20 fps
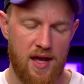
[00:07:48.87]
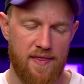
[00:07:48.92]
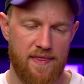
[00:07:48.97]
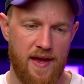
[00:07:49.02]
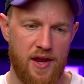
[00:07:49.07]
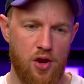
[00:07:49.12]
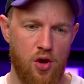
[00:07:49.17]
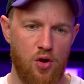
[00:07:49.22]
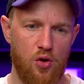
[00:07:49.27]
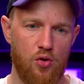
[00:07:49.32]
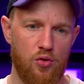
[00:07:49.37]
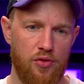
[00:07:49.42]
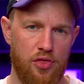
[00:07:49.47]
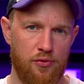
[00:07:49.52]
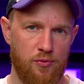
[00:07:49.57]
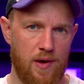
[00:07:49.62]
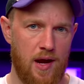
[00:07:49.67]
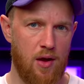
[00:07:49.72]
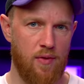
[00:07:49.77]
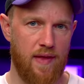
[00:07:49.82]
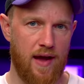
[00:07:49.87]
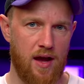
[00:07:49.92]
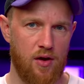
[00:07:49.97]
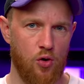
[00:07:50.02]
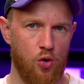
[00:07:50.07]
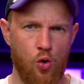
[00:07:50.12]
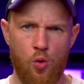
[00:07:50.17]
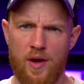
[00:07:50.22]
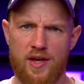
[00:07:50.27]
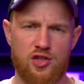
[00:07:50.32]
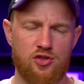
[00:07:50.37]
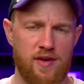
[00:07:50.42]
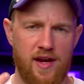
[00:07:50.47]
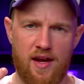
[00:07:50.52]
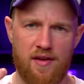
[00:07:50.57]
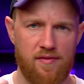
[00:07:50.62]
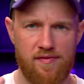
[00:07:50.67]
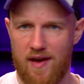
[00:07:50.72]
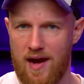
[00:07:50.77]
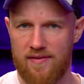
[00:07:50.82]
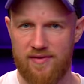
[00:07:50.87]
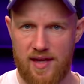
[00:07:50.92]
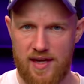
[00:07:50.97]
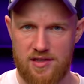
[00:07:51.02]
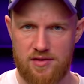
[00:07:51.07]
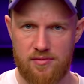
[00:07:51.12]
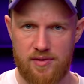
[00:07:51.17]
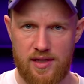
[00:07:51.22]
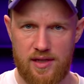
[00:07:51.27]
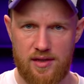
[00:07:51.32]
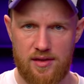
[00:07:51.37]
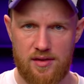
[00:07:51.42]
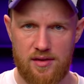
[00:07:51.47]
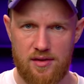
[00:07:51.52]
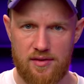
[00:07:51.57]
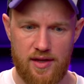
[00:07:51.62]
They're not, throughout that, always training 5 days a week.